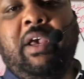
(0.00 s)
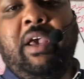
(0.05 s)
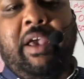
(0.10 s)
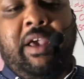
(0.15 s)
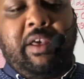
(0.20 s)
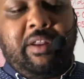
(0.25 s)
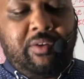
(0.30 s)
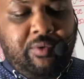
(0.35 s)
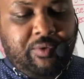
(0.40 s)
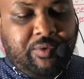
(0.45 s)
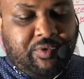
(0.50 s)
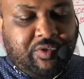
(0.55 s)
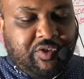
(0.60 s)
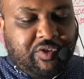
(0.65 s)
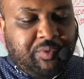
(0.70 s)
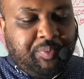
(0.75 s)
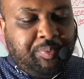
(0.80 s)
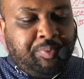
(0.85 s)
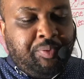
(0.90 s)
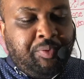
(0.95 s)
and you
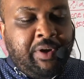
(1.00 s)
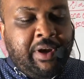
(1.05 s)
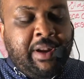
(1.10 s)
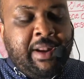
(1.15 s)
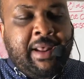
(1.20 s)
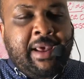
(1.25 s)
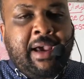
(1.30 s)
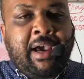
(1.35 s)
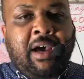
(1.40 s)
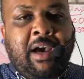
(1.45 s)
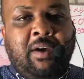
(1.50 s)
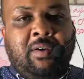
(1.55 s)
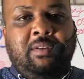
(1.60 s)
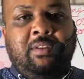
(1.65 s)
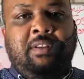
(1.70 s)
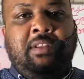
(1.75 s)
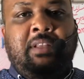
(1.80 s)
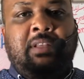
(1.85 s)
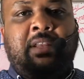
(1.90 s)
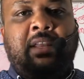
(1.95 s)
spread
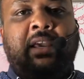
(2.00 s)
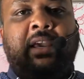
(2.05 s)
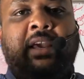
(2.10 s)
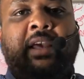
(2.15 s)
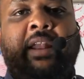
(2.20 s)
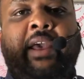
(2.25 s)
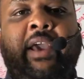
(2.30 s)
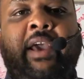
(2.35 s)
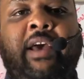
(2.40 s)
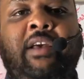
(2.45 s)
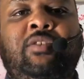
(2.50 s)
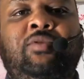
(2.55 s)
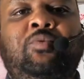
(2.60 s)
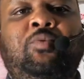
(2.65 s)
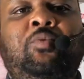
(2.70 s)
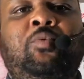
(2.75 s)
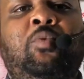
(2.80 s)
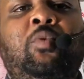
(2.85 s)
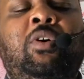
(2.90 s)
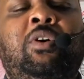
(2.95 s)
out the DNA as
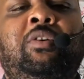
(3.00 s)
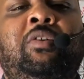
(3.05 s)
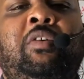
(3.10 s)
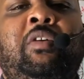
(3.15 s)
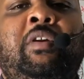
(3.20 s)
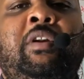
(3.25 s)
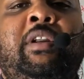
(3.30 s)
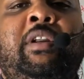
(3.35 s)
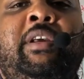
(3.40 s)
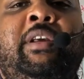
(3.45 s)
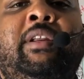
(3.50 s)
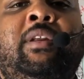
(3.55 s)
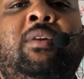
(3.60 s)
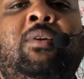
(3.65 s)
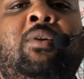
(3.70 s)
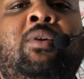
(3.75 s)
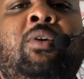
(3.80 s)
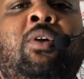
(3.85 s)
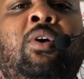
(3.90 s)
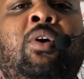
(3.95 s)
one really
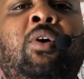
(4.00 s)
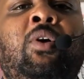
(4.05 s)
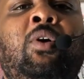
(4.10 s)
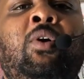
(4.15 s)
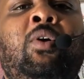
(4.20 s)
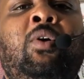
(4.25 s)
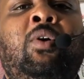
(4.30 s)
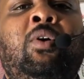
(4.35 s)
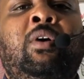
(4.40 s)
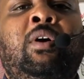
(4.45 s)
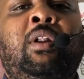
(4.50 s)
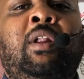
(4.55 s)
long